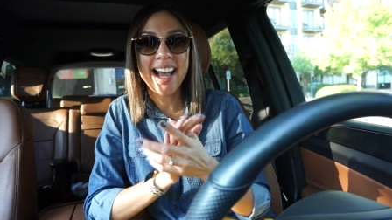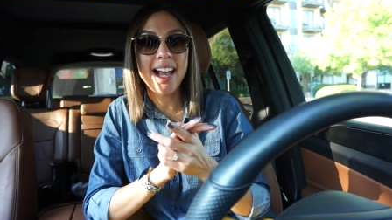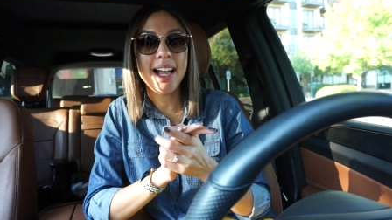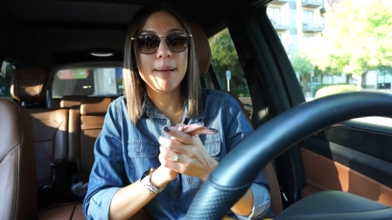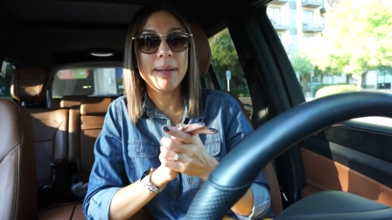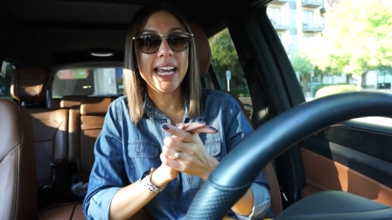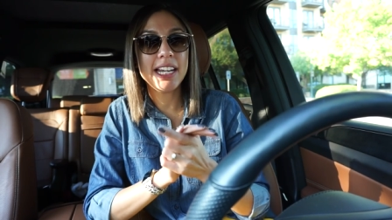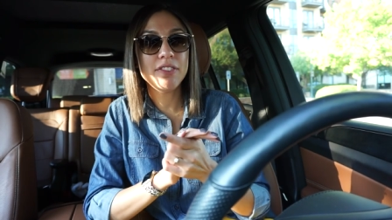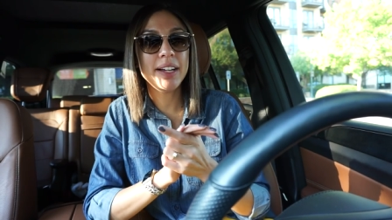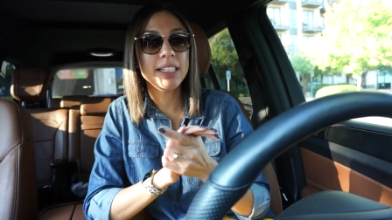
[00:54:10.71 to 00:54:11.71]
Um, and
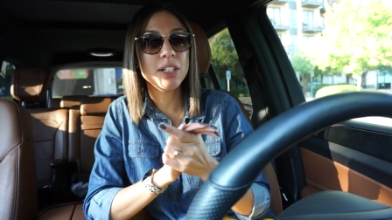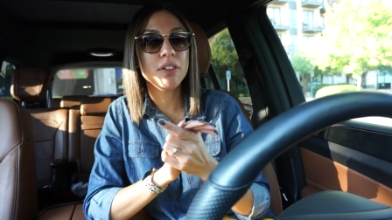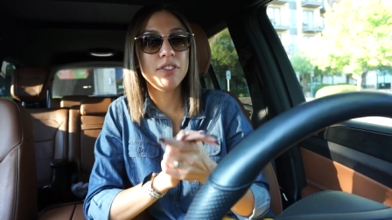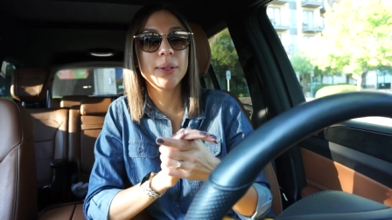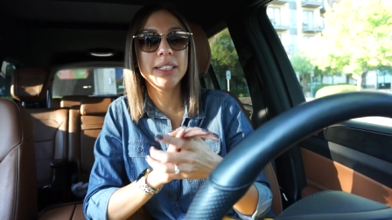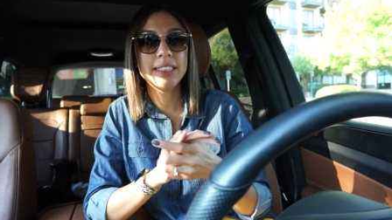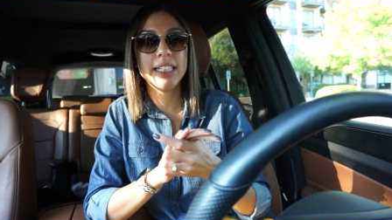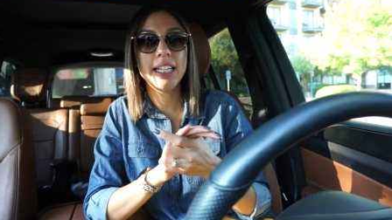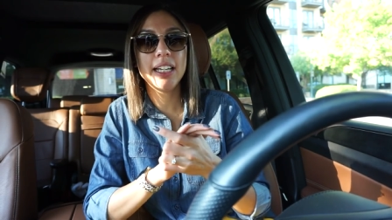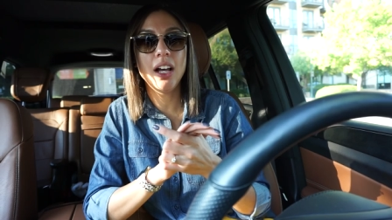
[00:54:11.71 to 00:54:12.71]
if I start
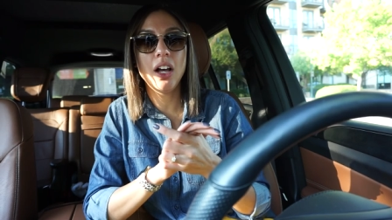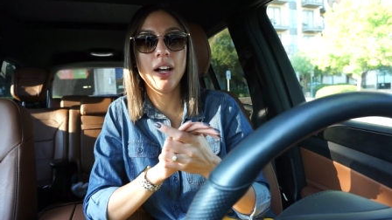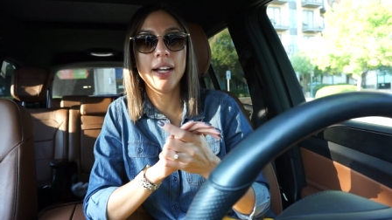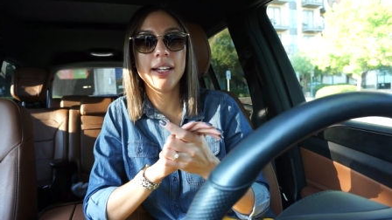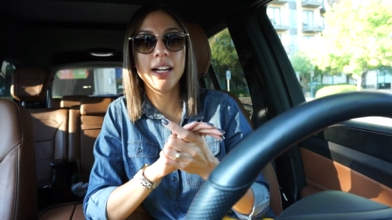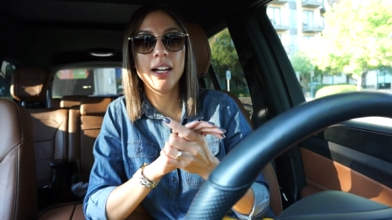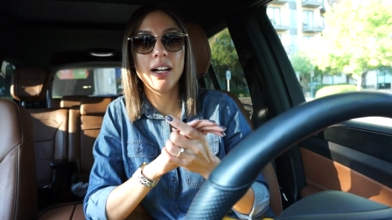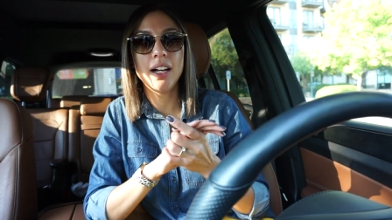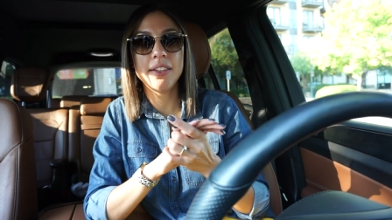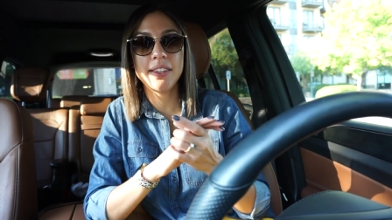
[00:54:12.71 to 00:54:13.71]
focusing on
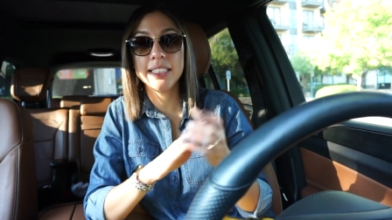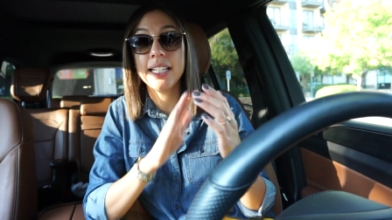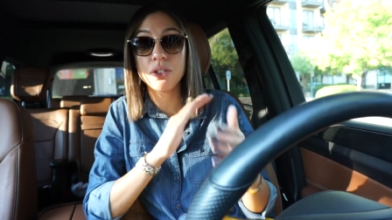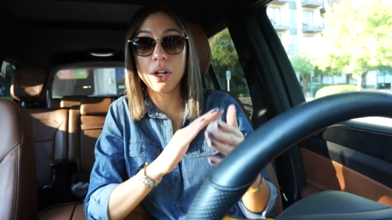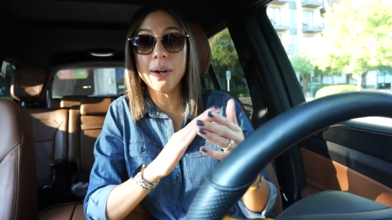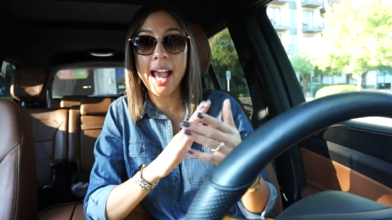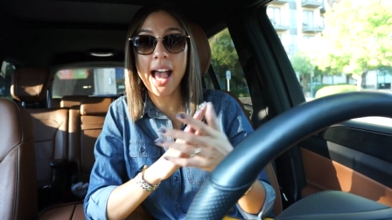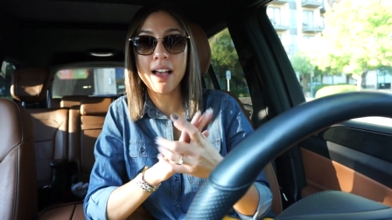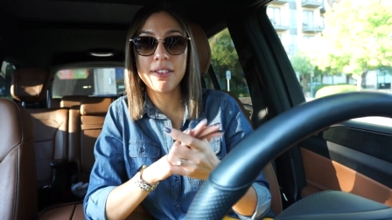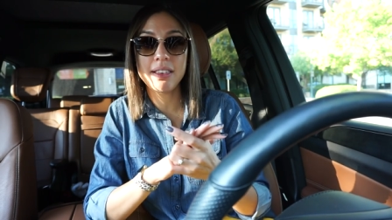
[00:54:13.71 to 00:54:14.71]
on the things I don't
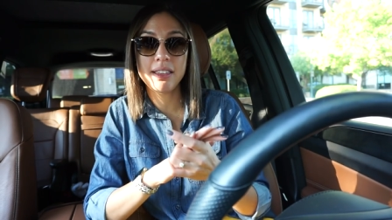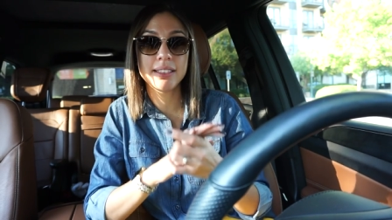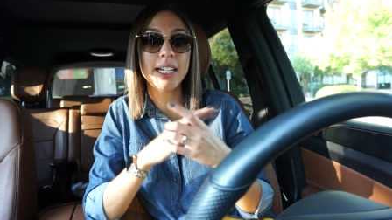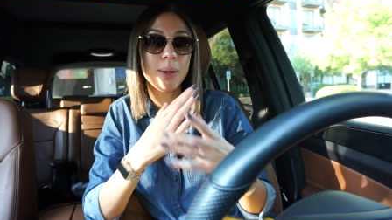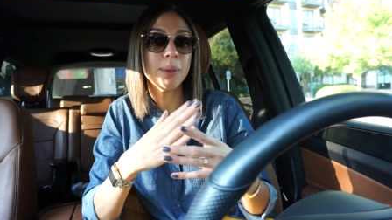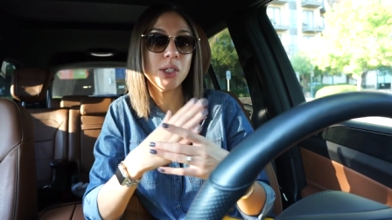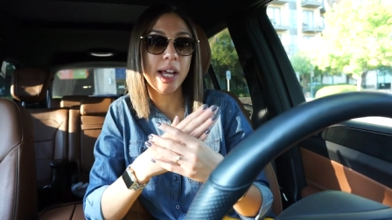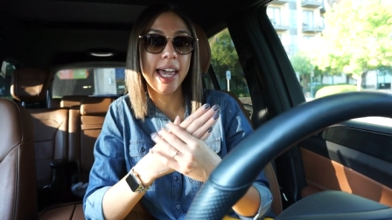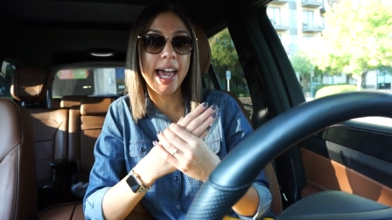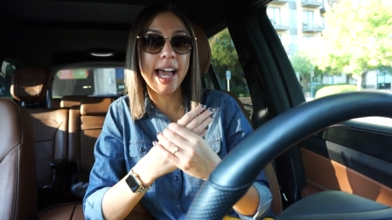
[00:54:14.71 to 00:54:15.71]
have and the things that I wish
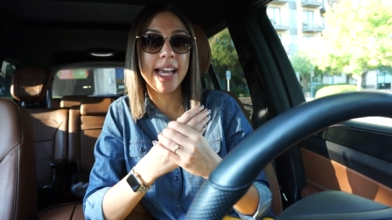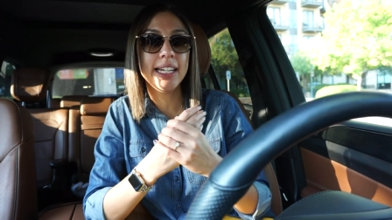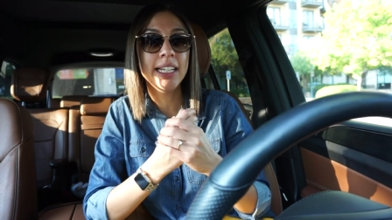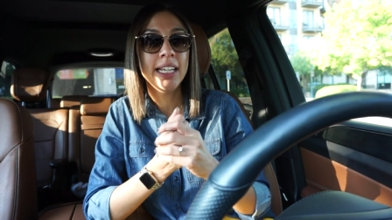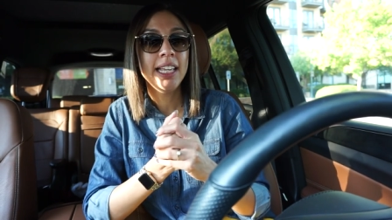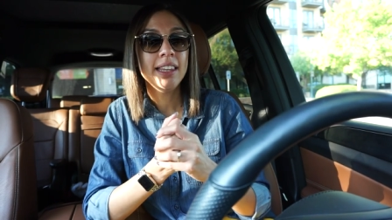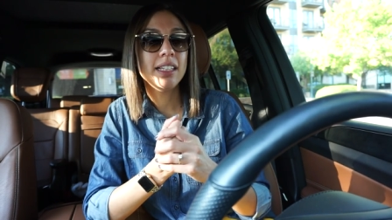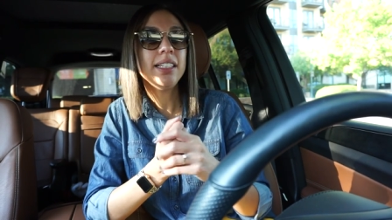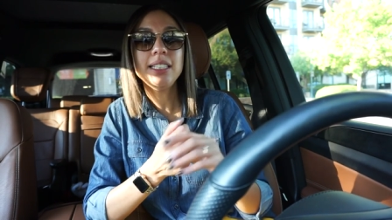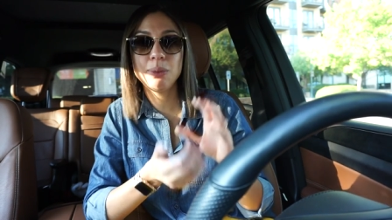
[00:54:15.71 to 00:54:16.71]
I had,
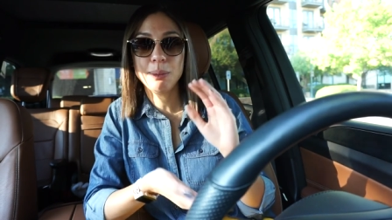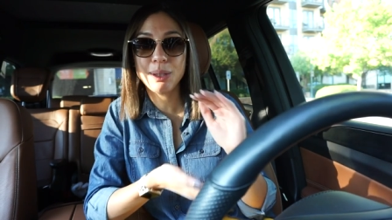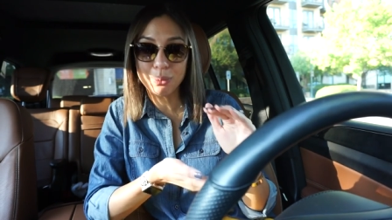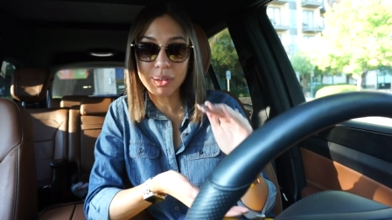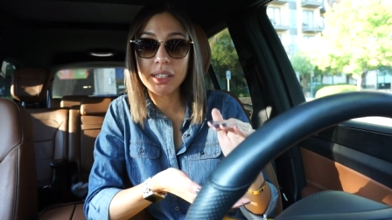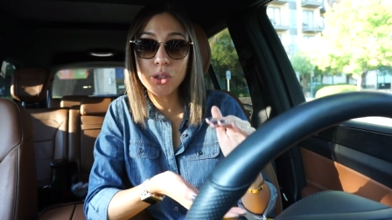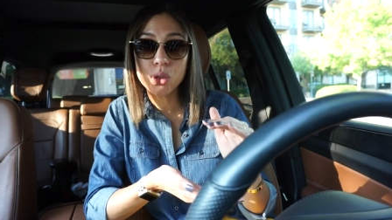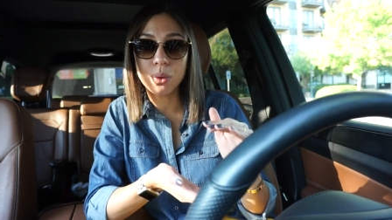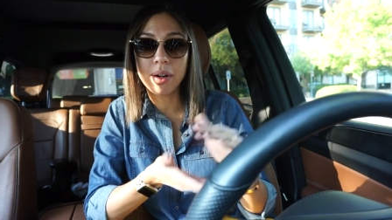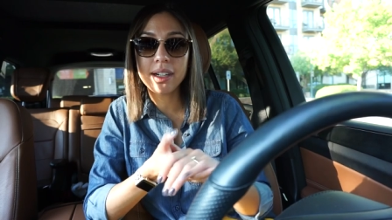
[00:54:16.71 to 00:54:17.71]
the list would be really
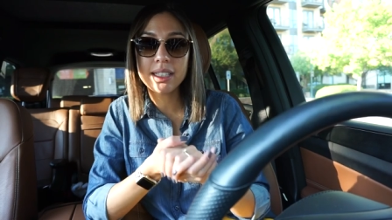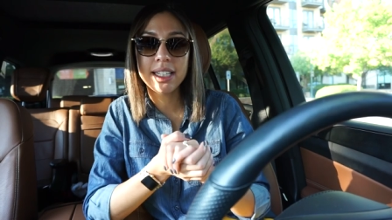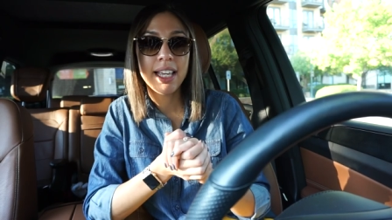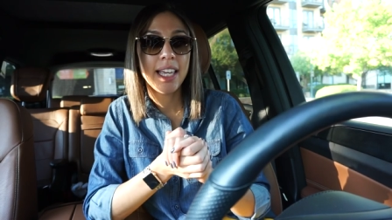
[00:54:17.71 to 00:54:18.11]
short